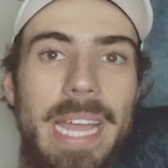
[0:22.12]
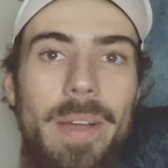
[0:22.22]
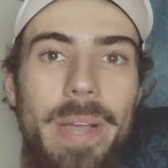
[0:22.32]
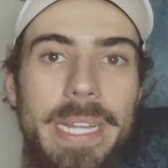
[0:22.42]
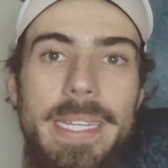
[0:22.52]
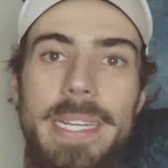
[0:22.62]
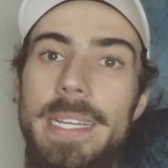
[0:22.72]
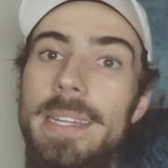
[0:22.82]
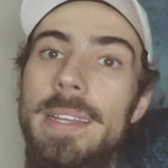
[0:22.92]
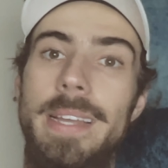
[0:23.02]
how I did
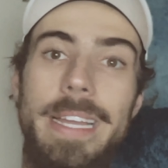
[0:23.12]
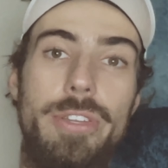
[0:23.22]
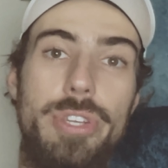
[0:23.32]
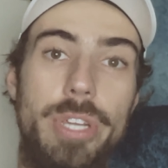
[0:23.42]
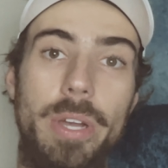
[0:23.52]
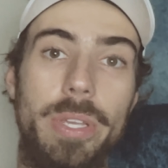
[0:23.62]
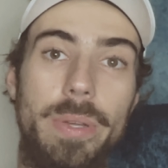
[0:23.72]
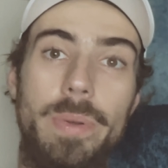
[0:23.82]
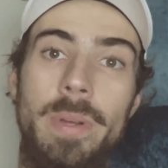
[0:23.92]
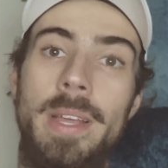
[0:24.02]
it and show
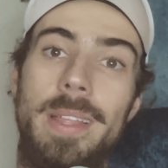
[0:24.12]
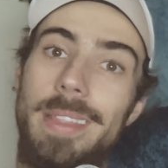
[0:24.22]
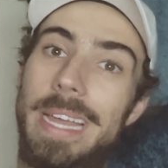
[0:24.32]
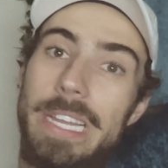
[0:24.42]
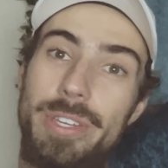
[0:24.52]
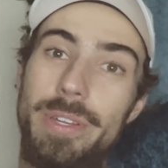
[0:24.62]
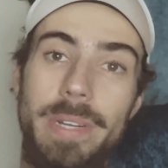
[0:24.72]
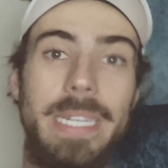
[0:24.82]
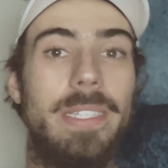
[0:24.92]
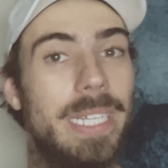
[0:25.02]
you that
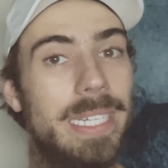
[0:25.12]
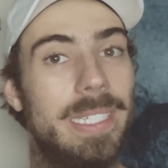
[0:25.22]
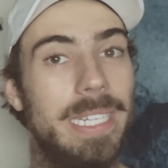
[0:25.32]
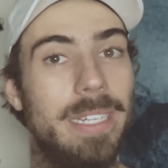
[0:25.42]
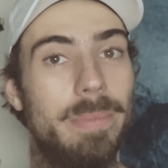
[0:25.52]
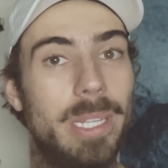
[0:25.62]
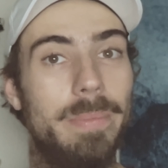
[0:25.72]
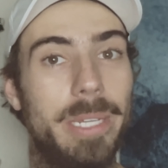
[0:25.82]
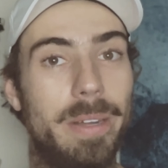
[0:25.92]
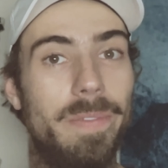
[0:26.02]
shooting
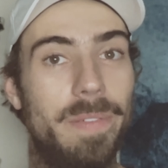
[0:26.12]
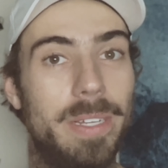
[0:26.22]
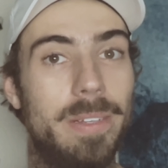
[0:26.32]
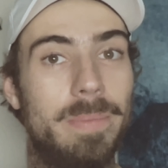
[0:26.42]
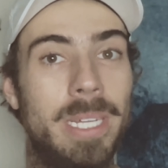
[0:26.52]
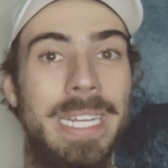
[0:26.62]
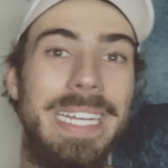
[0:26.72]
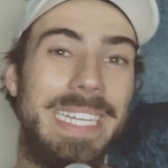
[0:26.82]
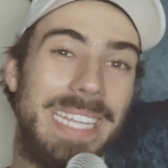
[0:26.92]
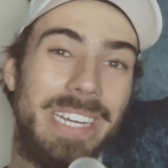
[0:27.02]
16mm film
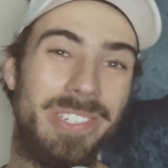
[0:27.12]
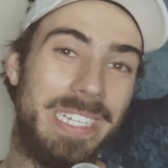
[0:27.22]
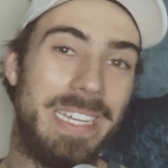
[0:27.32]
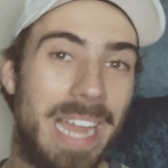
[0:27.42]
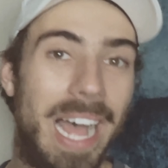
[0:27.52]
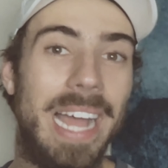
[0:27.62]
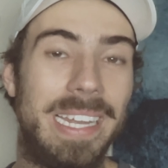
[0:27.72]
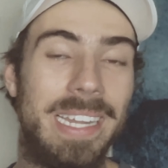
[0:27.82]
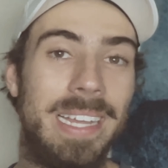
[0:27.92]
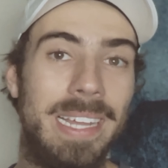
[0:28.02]
is actually
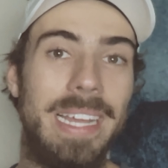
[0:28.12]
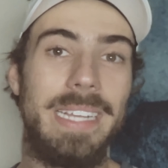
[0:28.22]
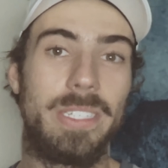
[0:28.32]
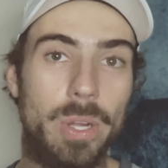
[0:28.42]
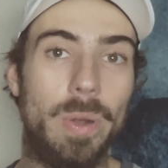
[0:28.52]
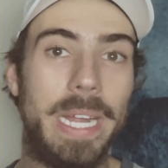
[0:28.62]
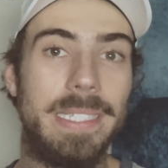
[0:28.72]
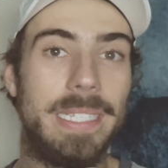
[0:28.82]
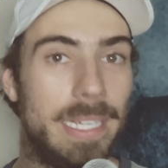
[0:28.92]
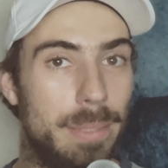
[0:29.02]
not as
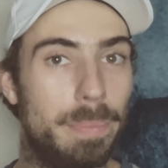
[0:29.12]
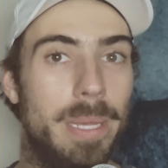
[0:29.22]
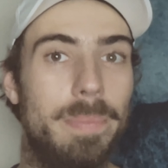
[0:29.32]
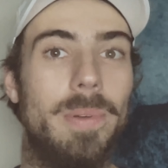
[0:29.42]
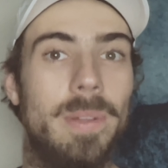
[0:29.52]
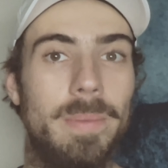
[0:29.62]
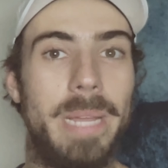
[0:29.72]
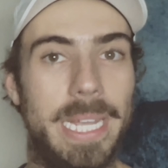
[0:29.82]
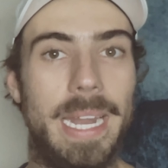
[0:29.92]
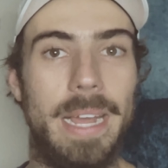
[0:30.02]
crazy as people
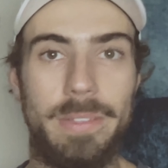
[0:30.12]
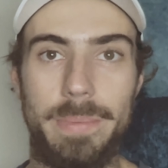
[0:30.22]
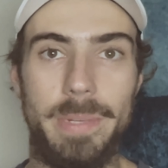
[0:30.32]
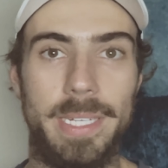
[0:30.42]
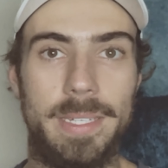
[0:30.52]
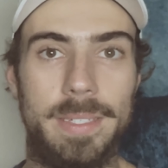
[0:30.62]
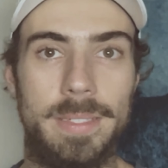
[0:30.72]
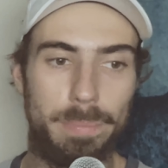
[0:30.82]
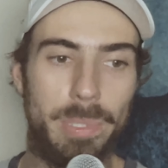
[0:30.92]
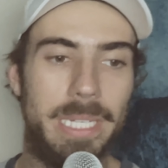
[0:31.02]
make it out to be.
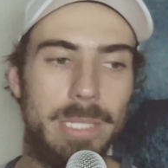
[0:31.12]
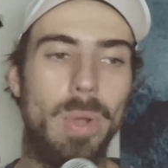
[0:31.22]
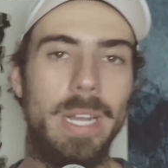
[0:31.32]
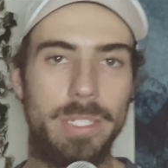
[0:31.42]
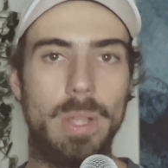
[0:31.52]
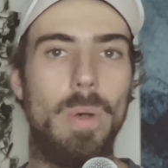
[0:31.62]
Please watch the